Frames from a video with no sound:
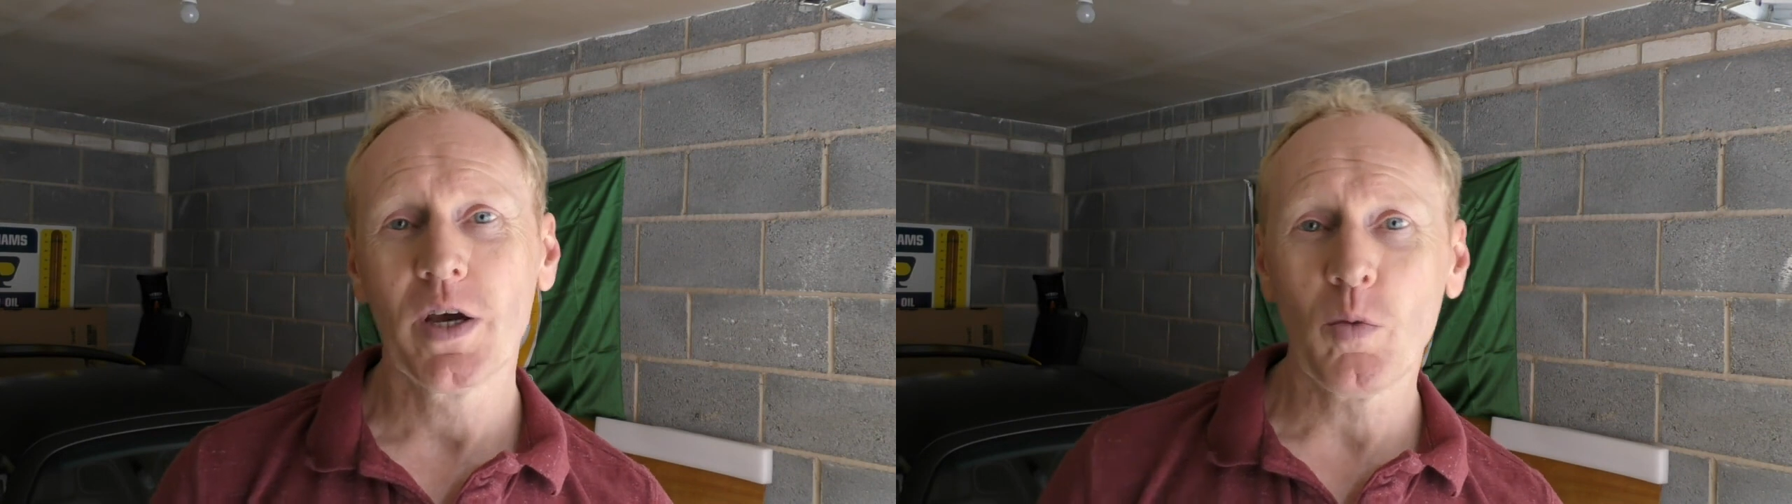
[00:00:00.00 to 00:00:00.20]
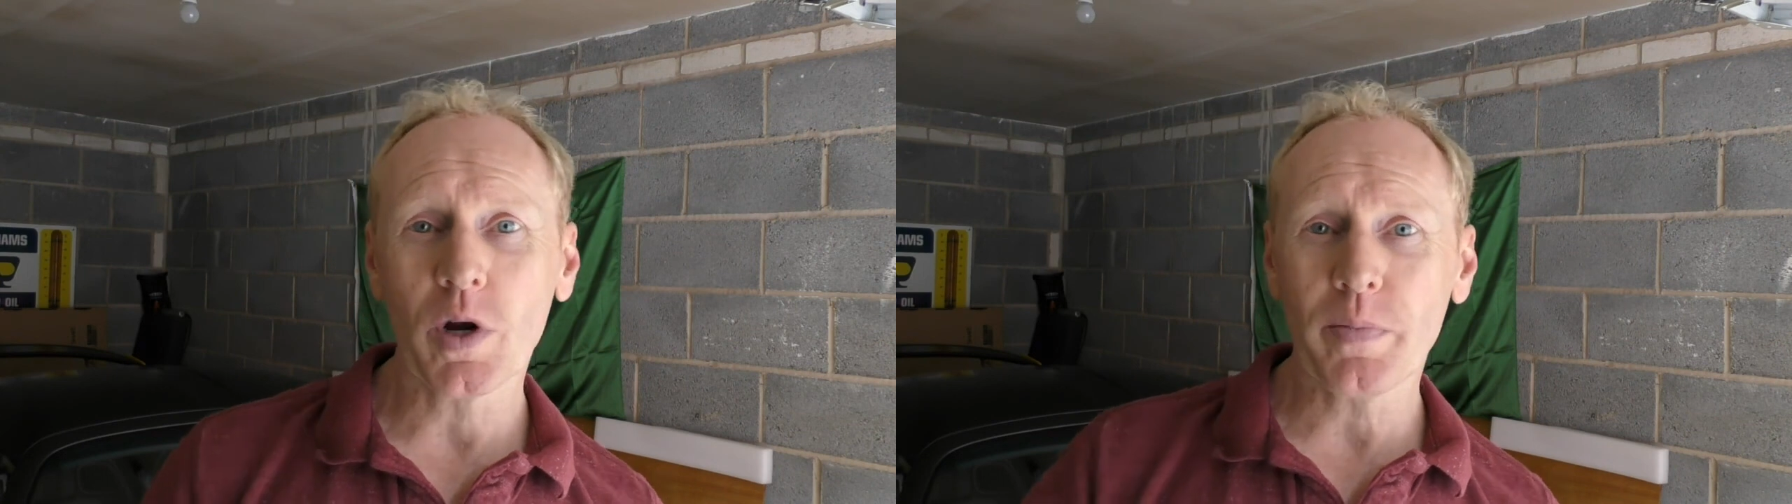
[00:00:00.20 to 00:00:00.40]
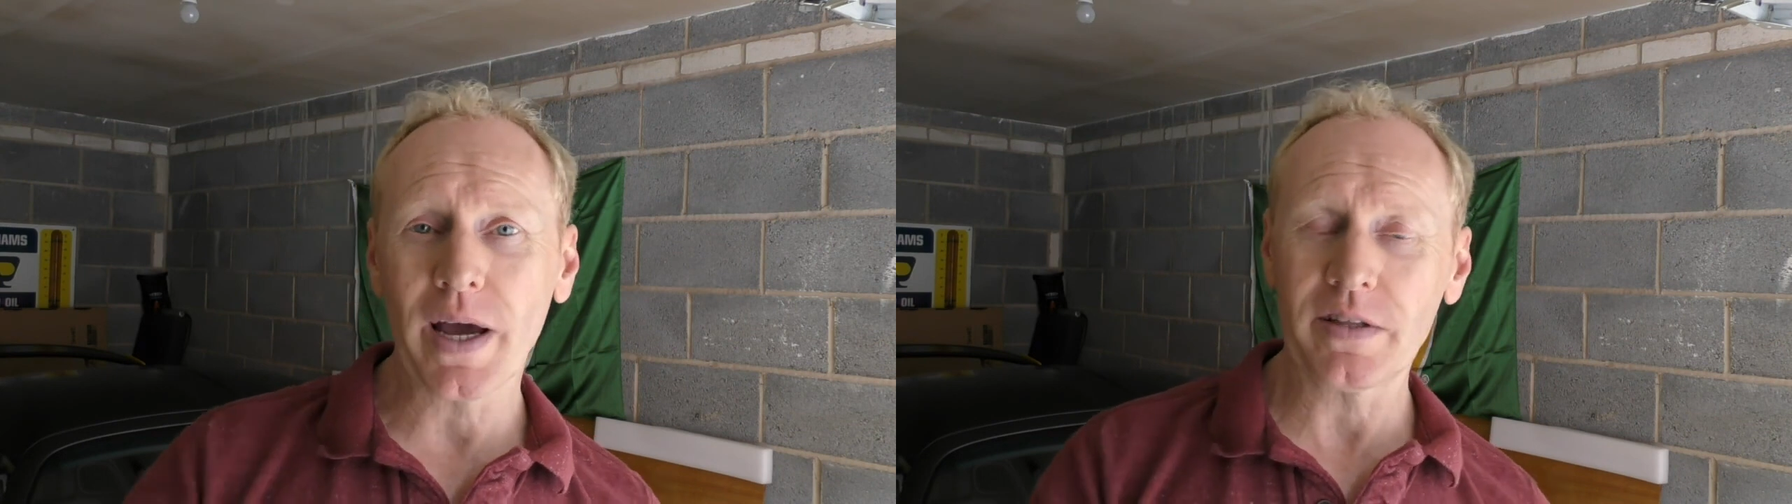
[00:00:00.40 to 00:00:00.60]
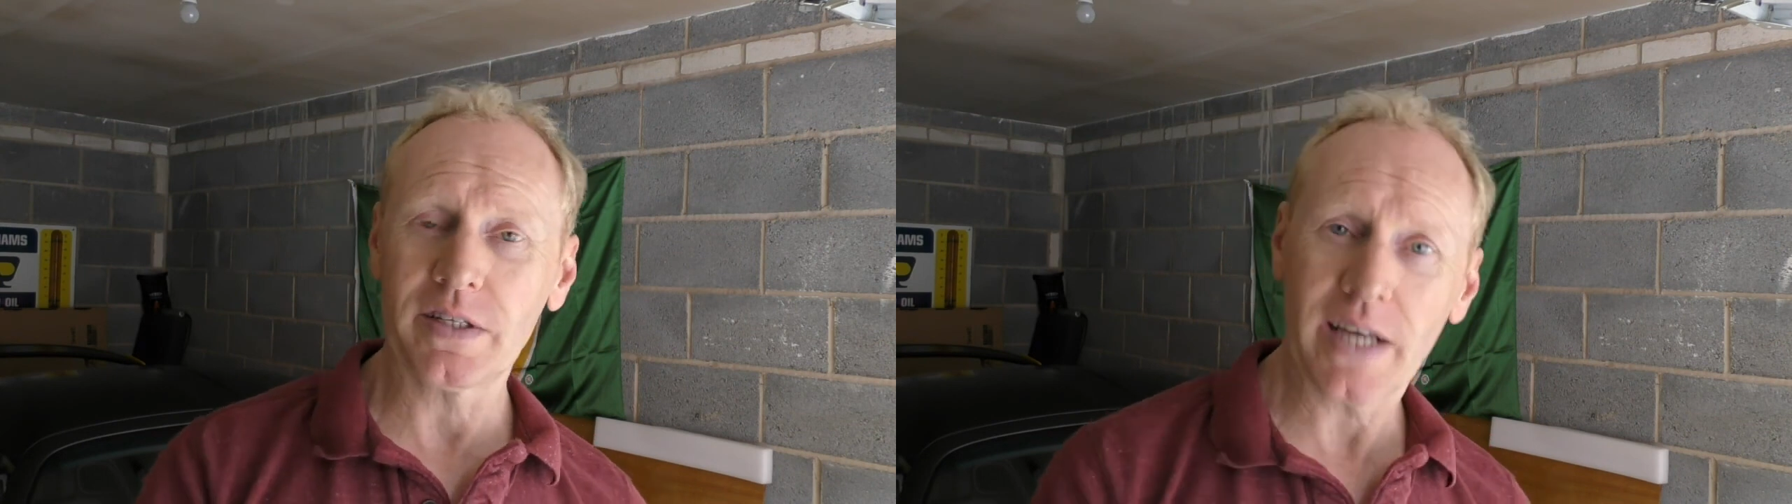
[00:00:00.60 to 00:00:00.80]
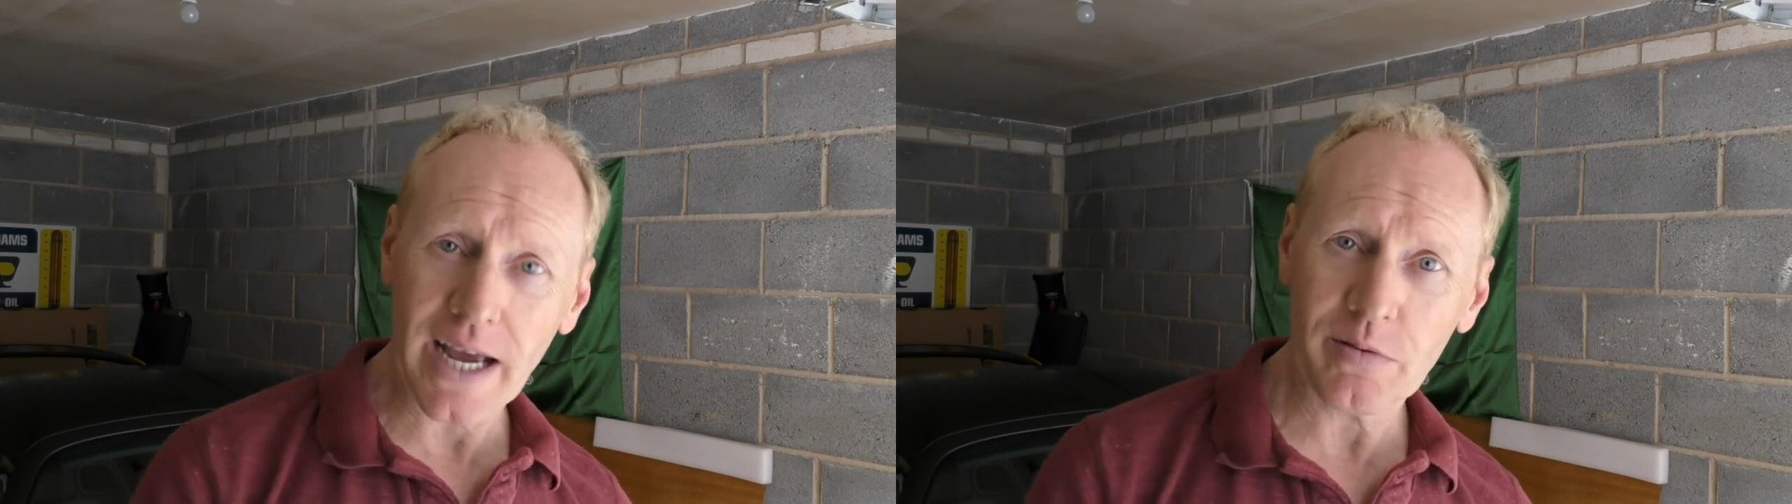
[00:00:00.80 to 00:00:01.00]
What about the
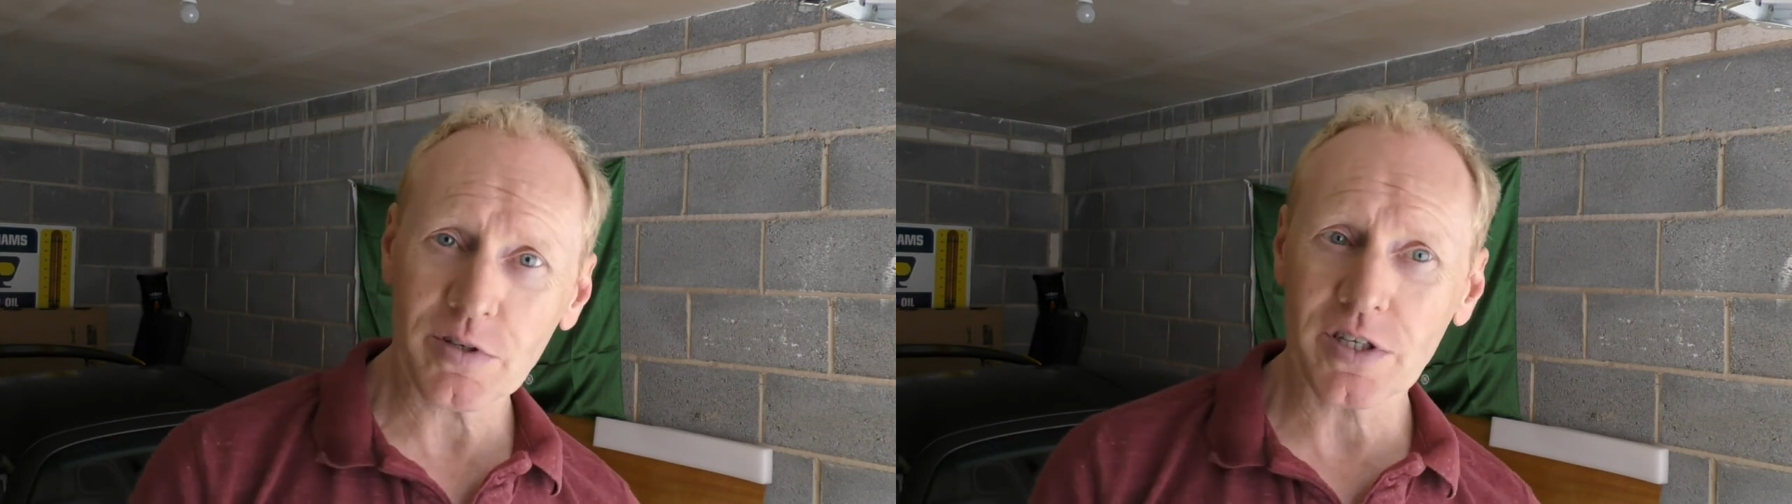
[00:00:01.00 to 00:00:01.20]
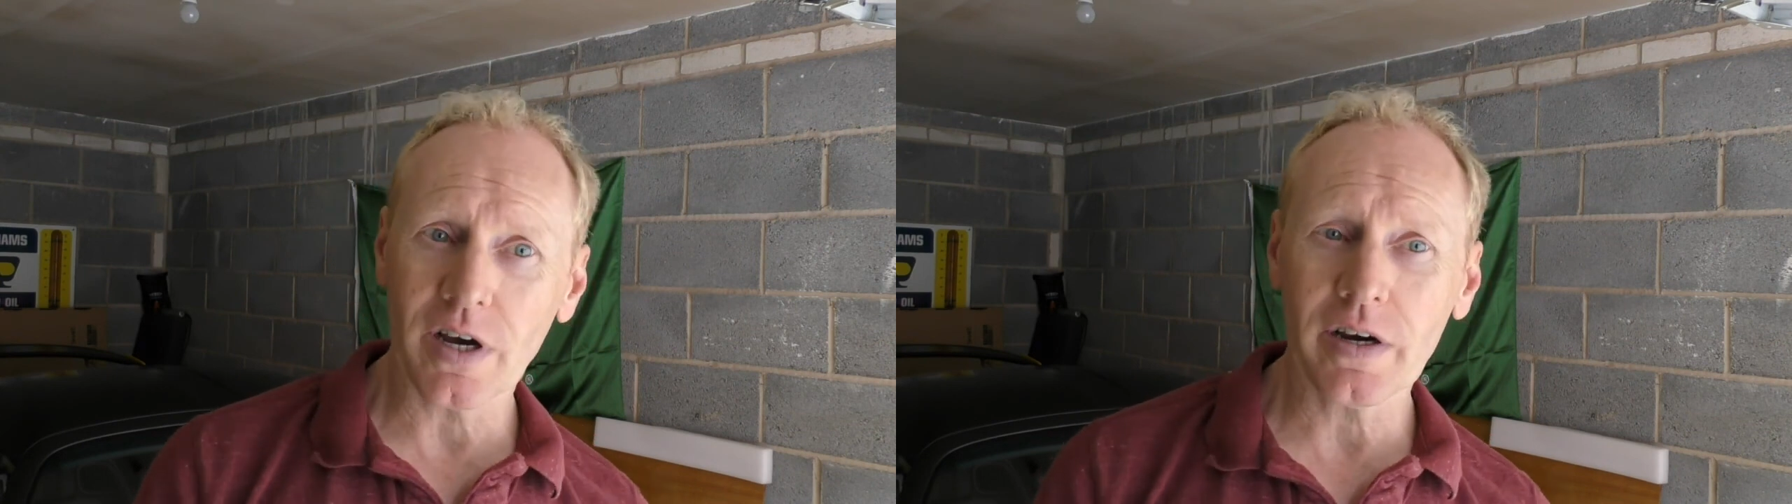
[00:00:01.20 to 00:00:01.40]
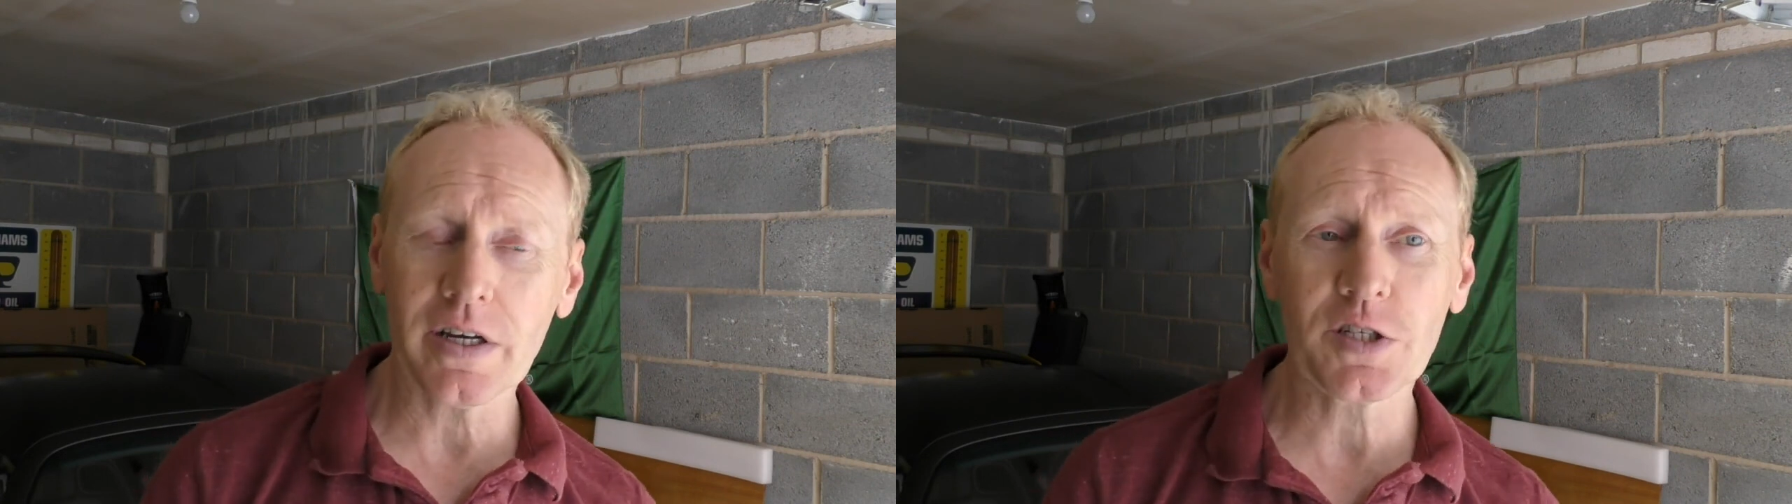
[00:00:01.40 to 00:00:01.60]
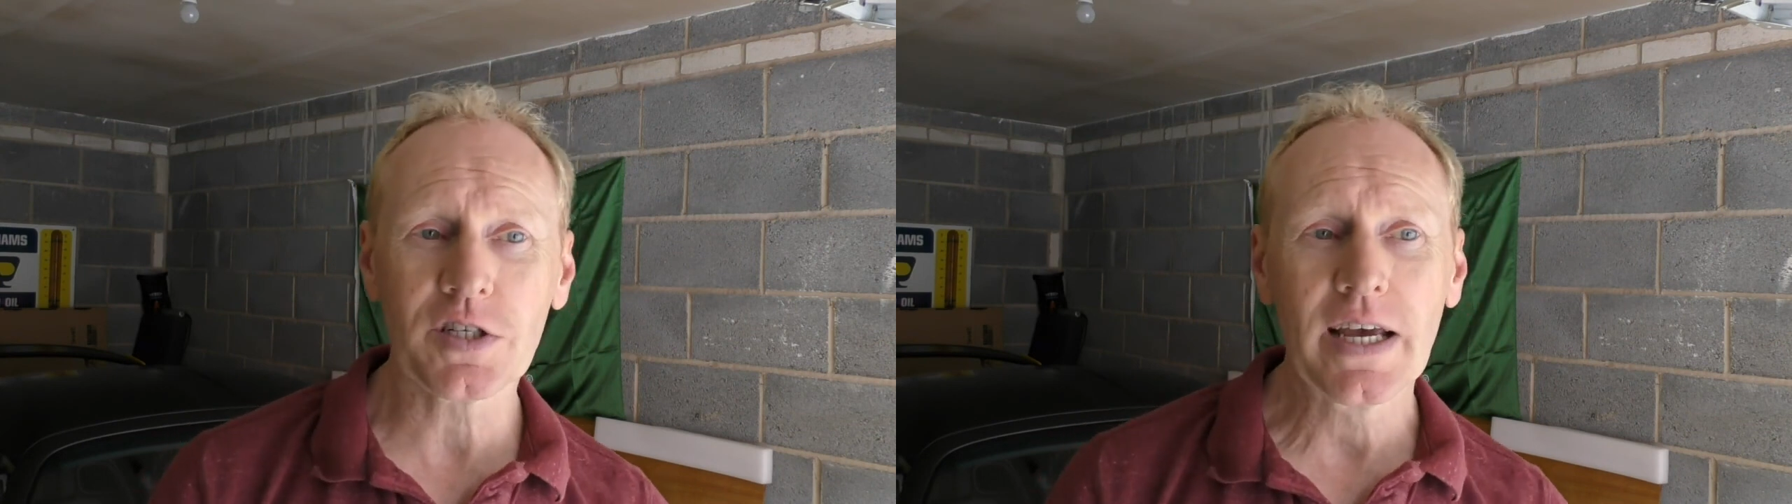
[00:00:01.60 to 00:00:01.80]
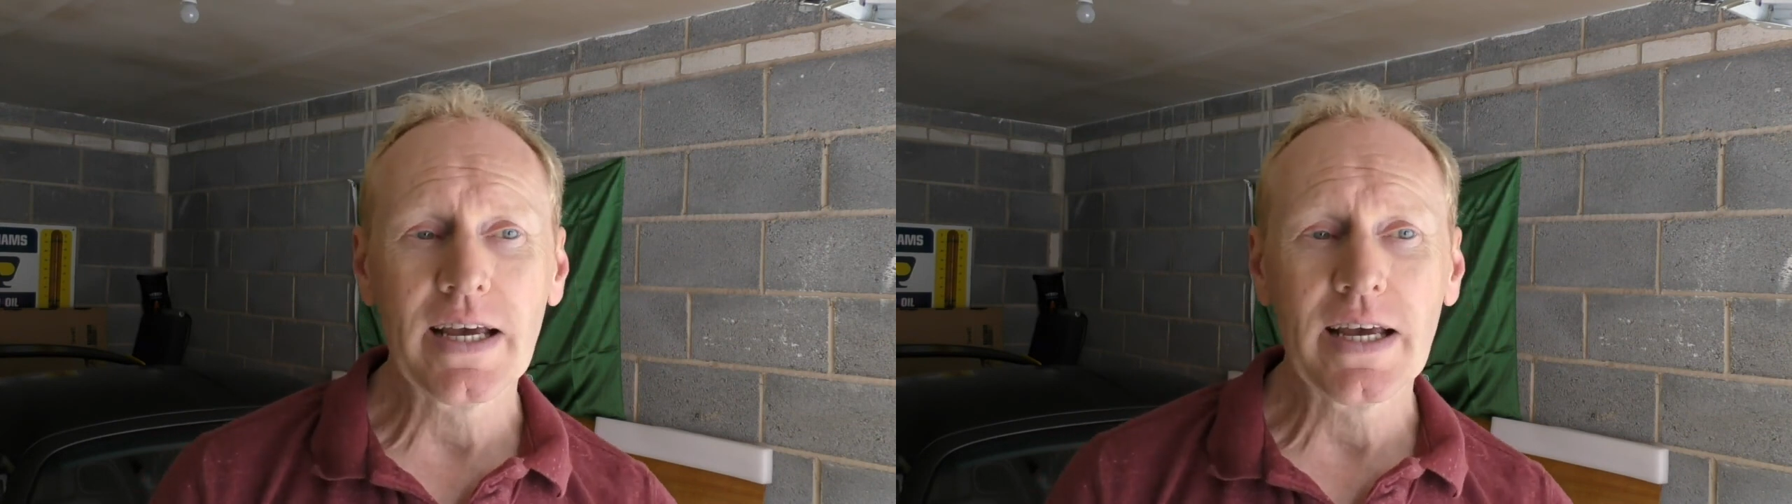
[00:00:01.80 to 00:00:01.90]
downsides?